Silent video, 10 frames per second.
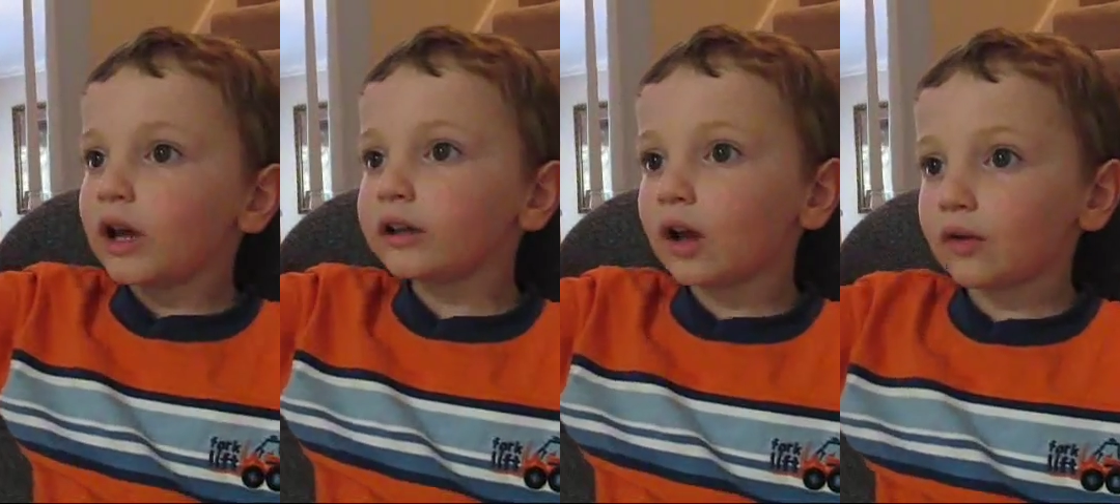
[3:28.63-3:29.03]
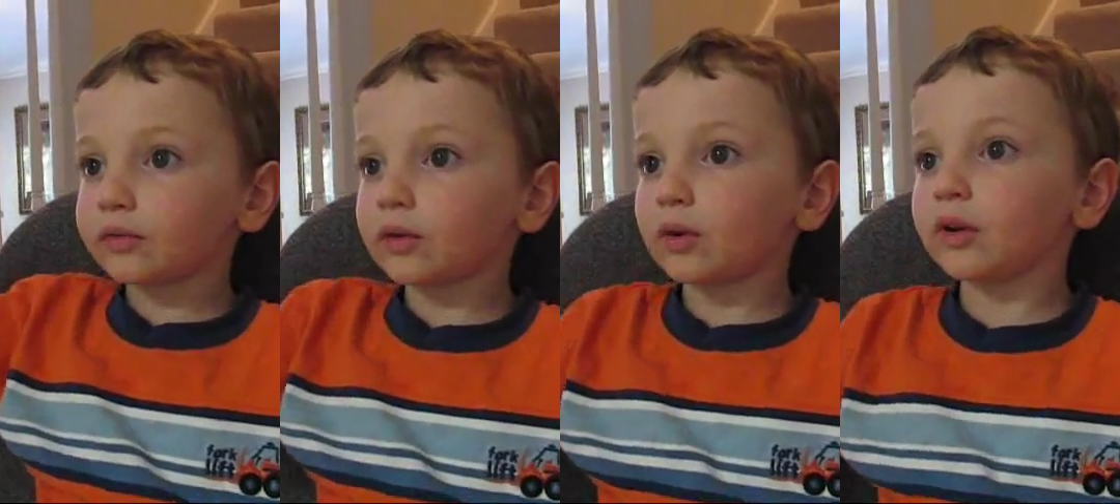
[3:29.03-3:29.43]
Hey,
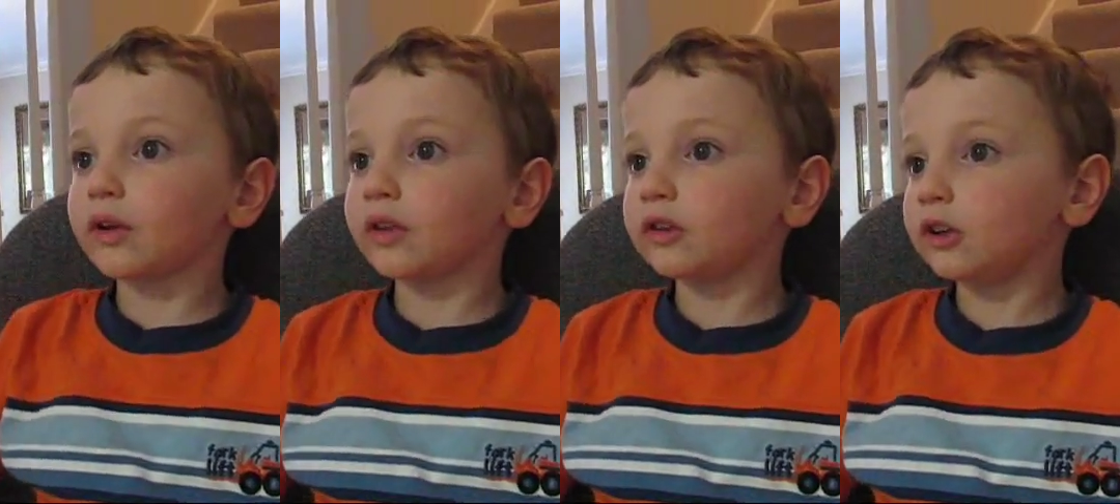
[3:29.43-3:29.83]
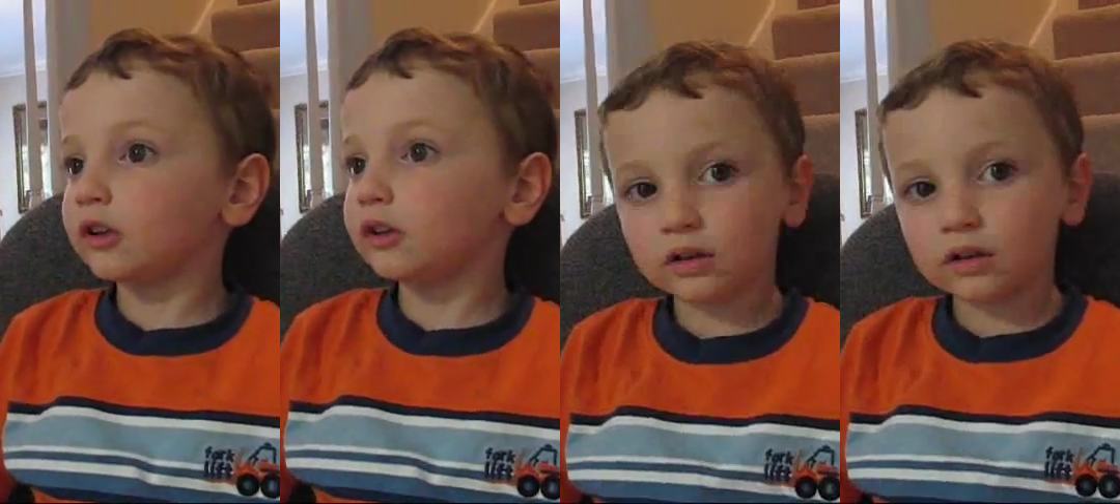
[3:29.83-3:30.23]
Dr.
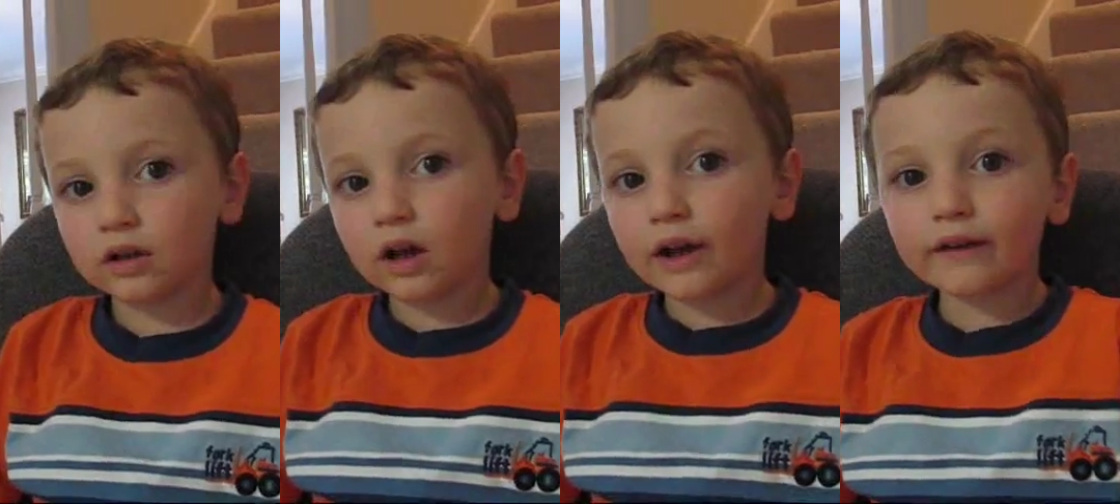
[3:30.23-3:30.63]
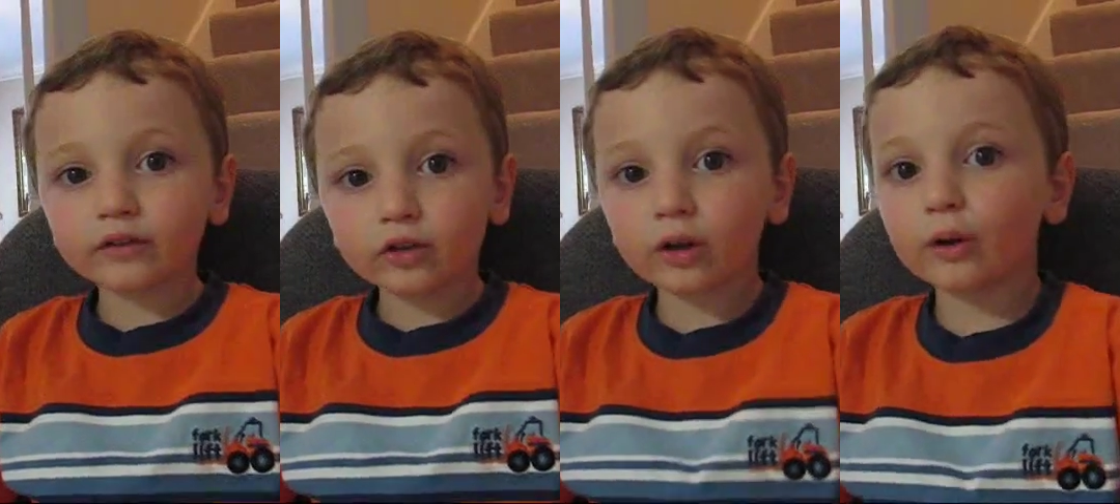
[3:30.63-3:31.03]
Christie. I
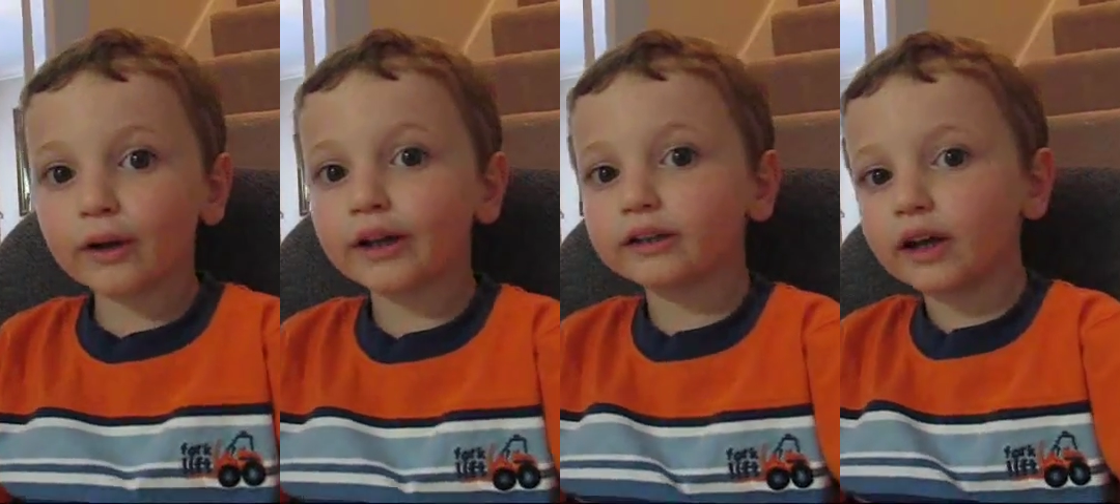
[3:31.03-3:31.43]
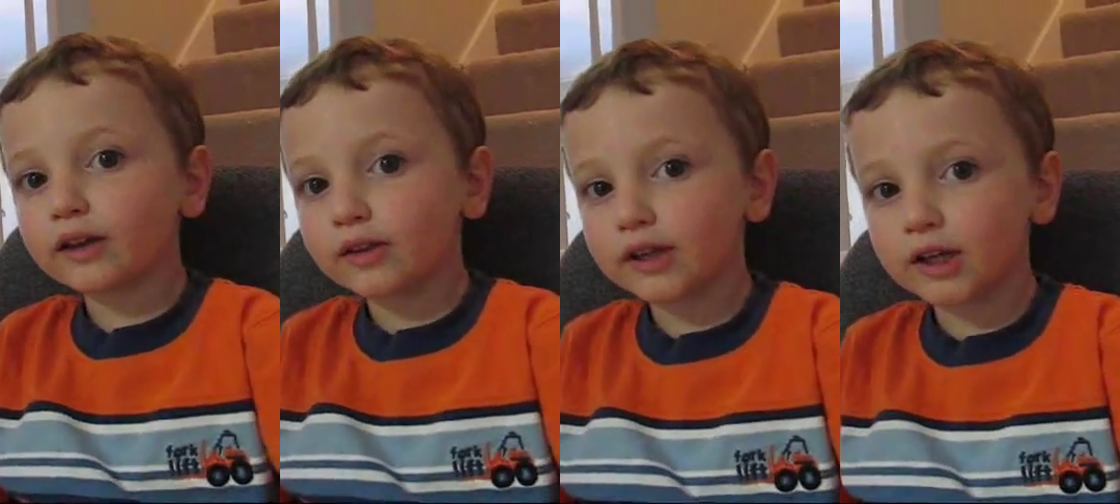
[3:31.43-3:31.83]
am chocolate
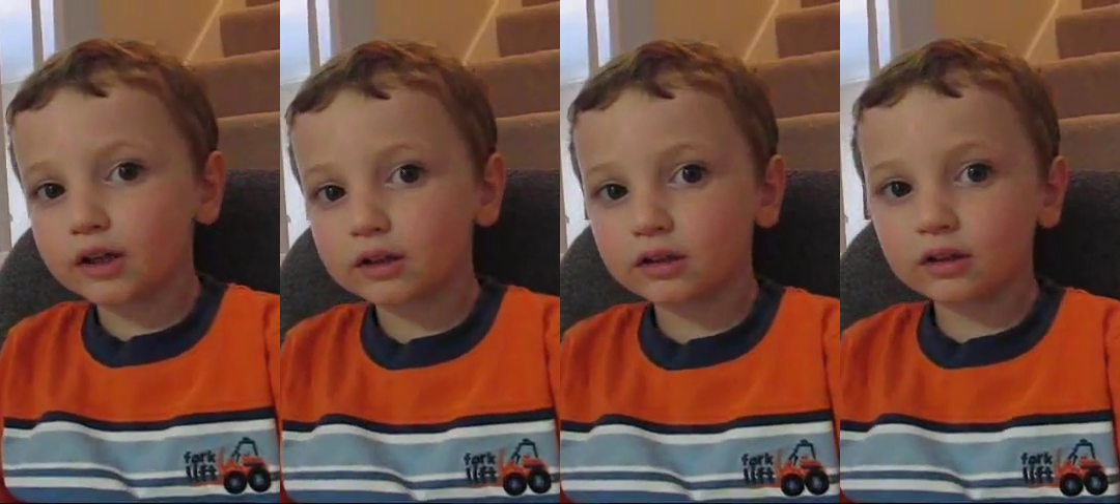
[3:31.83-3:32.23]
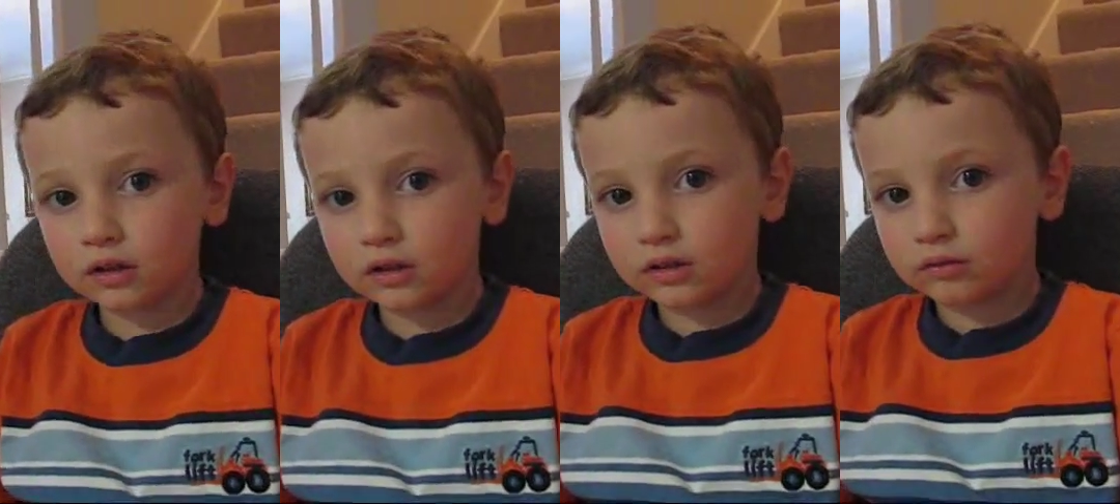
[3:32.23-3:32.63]
ataxia.
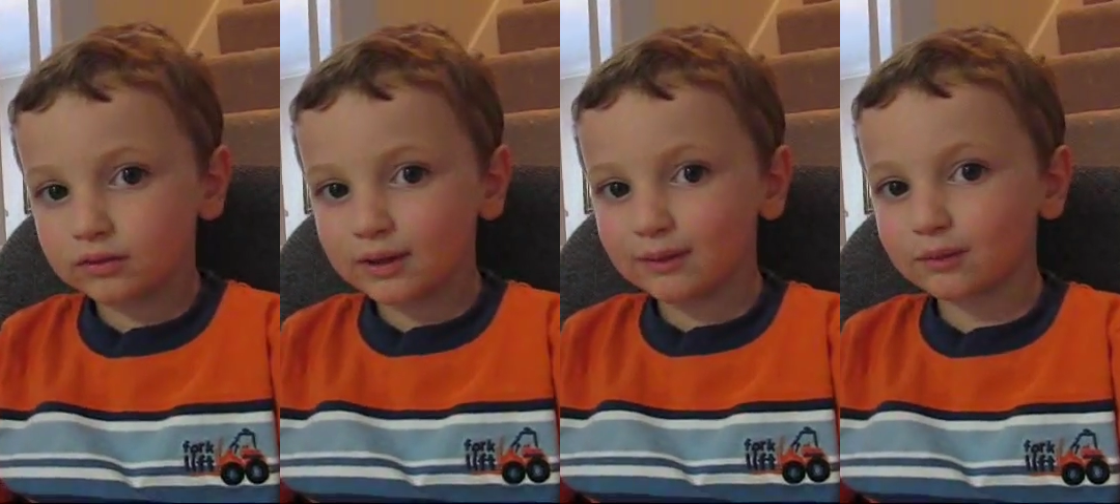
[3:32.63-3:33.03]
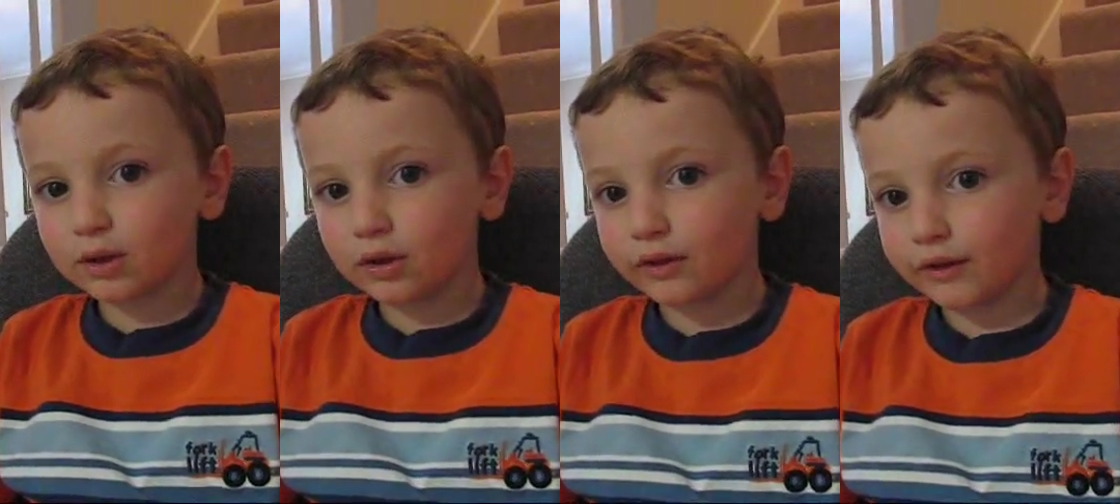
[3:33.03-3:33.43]
And I'm
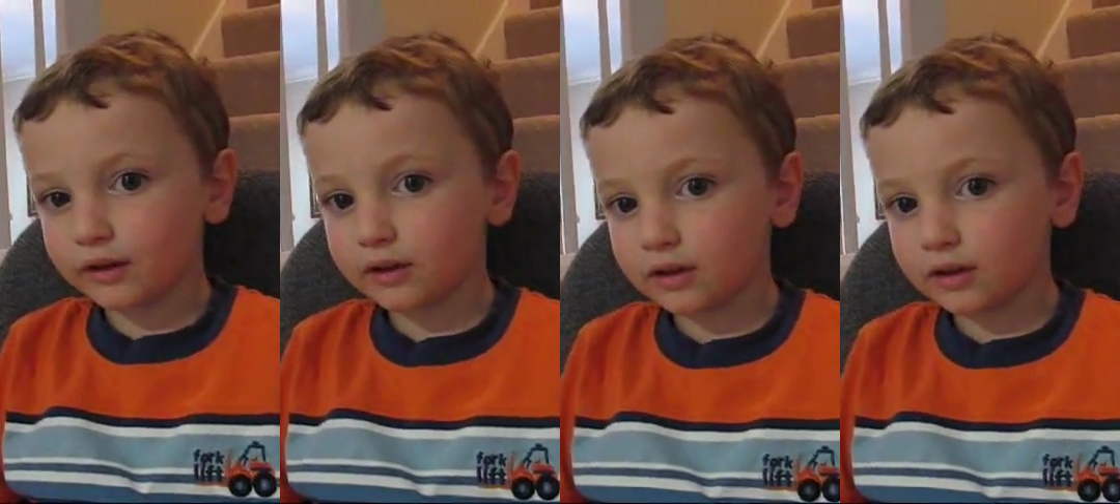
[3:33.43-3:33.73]
dizzy.